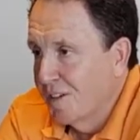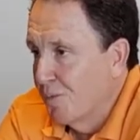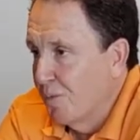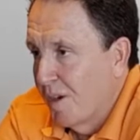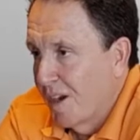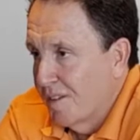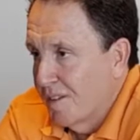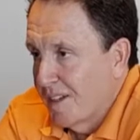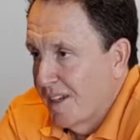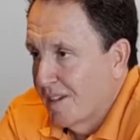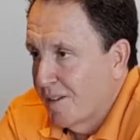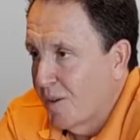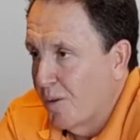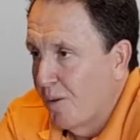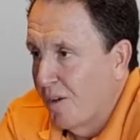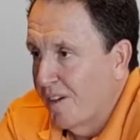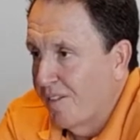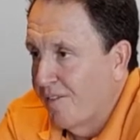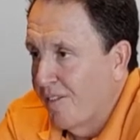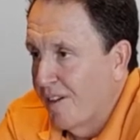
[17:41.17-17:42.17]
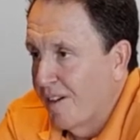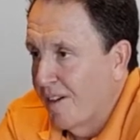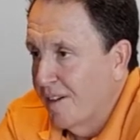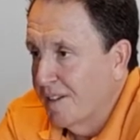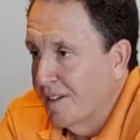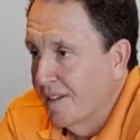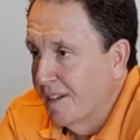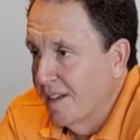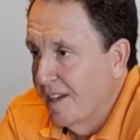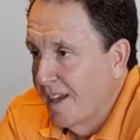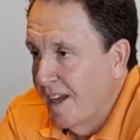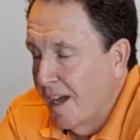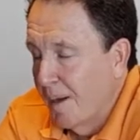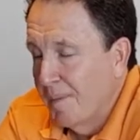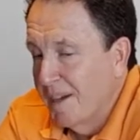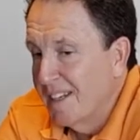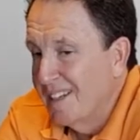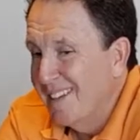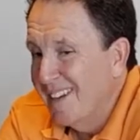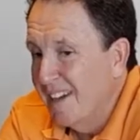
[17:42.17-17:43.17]
you won't get qualified. I
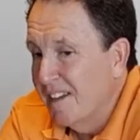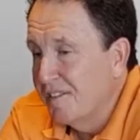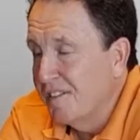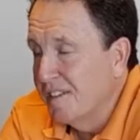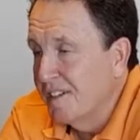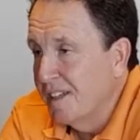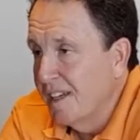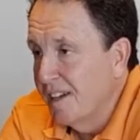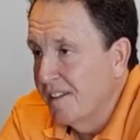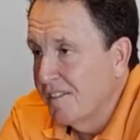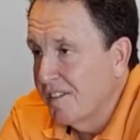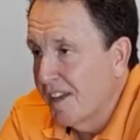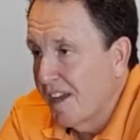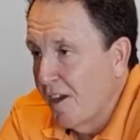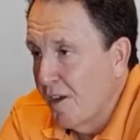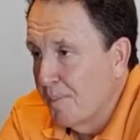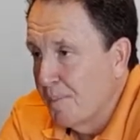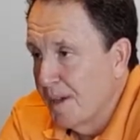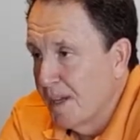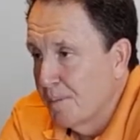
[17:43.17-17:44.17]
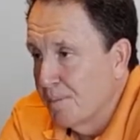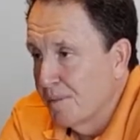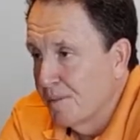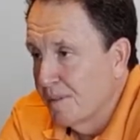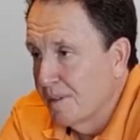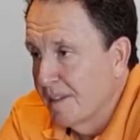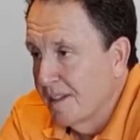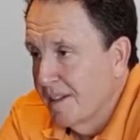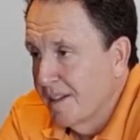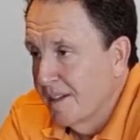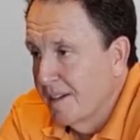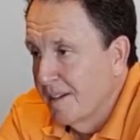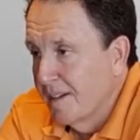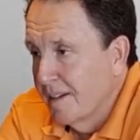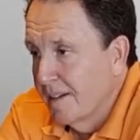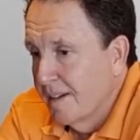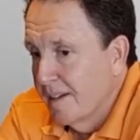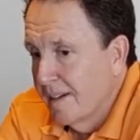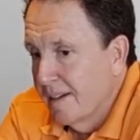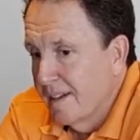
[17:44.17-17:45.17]
mean, years and years ago, people
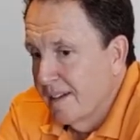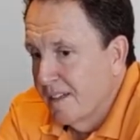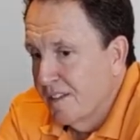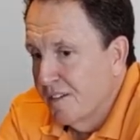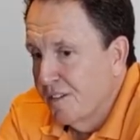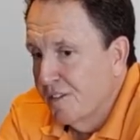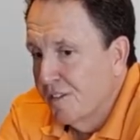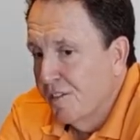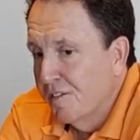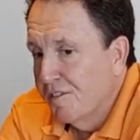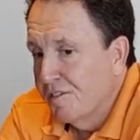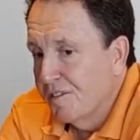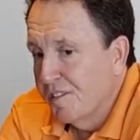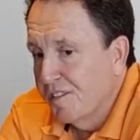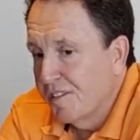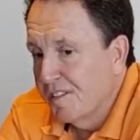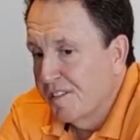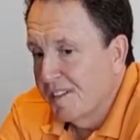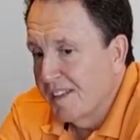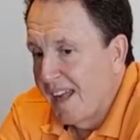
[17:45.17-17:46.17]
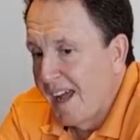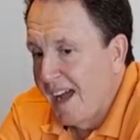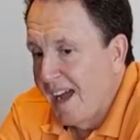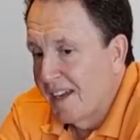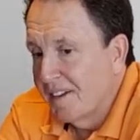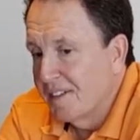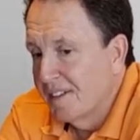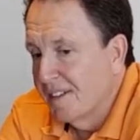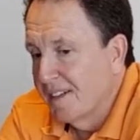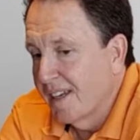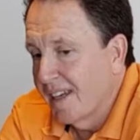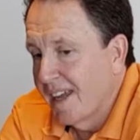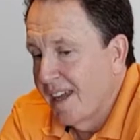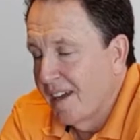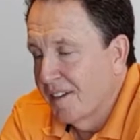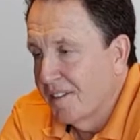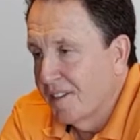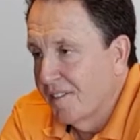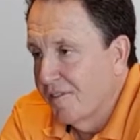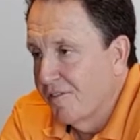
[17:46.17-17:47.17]
used to start in
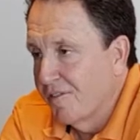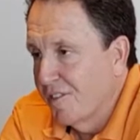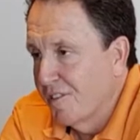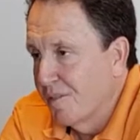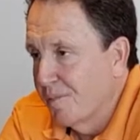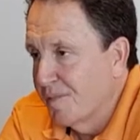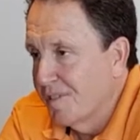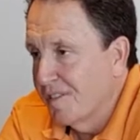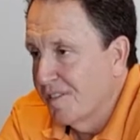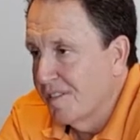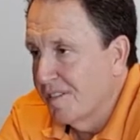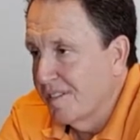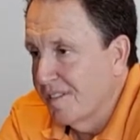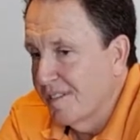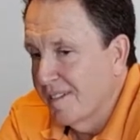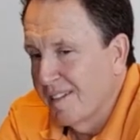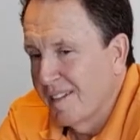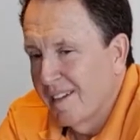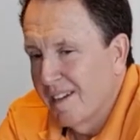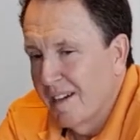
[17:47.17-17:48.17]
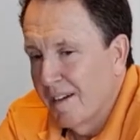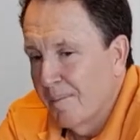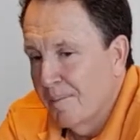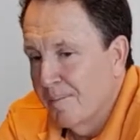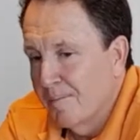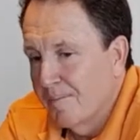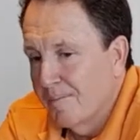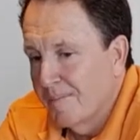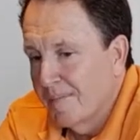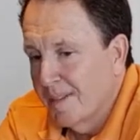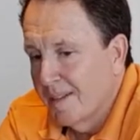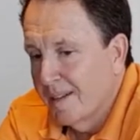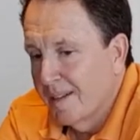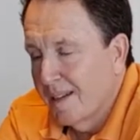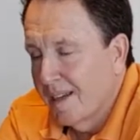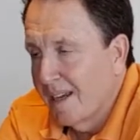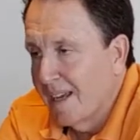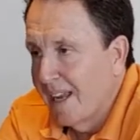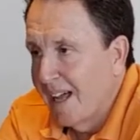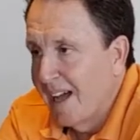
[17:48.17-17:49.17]
accounting firms as
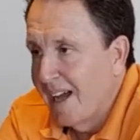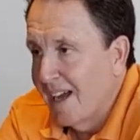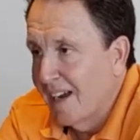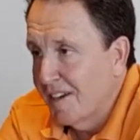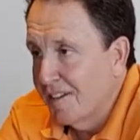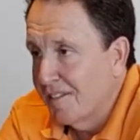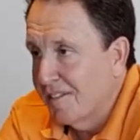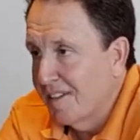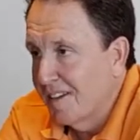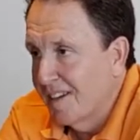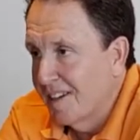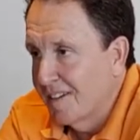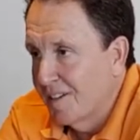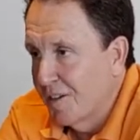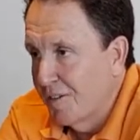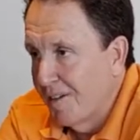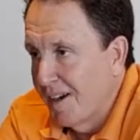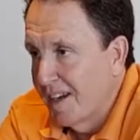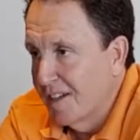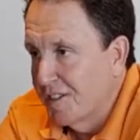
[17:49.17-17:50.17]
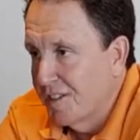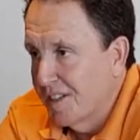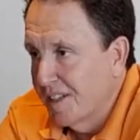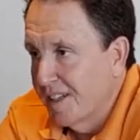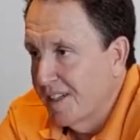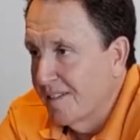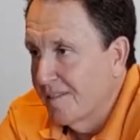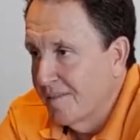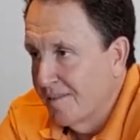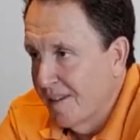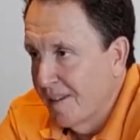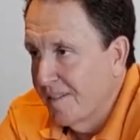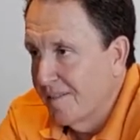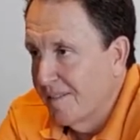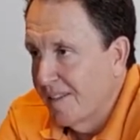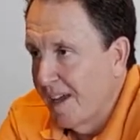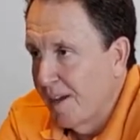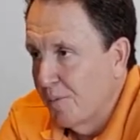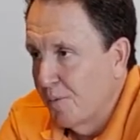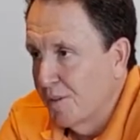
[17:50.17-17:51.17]
clerks, and gradually
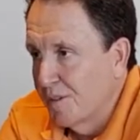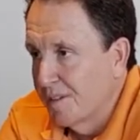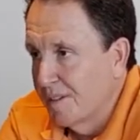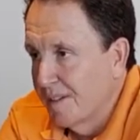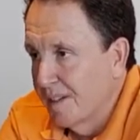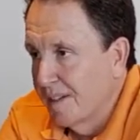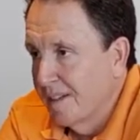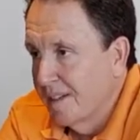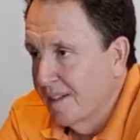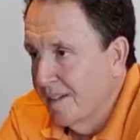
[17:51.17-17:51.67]
they would